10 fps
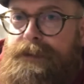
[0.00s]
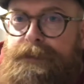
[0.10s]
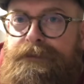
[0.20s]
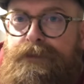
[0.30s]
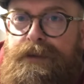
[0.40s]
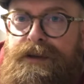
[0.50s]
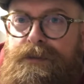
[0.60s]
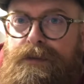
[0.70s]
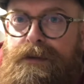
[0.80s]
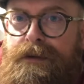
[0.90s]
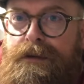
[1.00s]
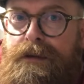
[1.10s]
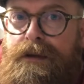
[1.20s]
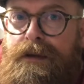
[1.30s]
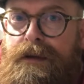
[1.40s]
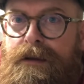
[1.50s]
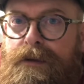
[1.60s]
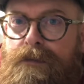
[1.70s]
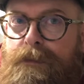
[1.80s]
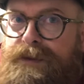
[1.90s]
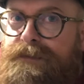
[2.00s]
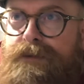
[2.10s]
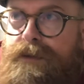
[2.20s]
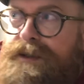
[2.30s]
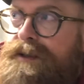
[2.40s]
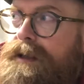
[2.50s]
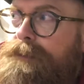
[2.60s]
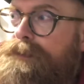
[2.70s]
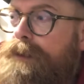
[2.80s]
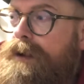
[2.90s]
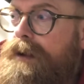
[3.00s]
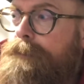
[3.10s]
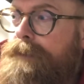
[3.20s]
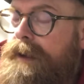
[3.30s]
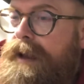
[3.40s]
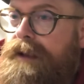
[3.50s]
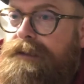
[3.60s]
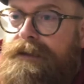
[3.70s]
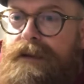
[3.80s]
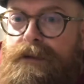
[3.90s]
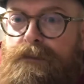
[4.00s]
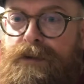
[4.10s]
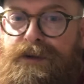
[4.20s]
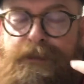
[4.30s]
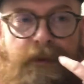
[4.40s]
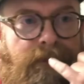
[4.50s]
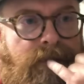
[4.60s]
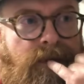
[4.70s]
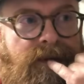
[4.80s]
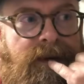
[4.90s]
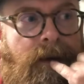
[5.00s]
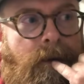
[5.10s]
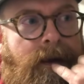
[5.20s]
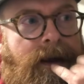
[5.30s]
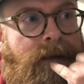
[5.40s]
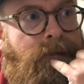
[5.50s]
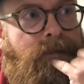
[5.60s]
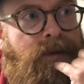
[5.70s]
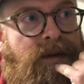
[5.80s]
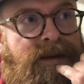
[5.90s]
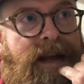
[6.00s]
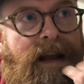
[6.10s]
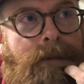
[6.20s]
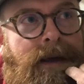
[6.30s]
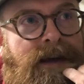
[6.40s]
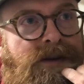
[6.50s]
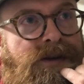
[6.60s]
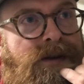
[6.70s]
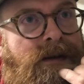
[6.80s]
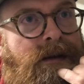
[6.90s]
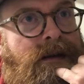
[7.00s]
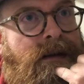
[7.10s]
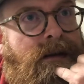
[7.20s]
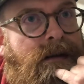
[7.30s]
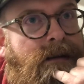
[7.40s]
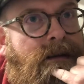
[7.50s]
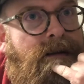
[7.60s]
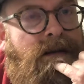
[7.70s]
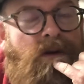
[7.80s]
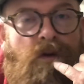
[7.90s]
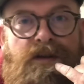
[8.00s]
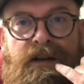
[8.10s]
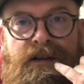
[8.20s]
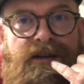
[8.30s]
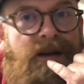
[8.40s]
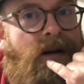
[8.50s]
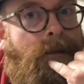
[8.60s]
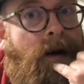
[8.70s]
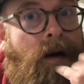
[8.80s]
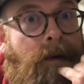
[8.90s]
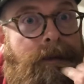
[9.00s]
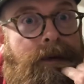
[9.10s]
before this one. One was a forest themed pipe, and the other was my first go at a reverse calabash Nautilus style pipe.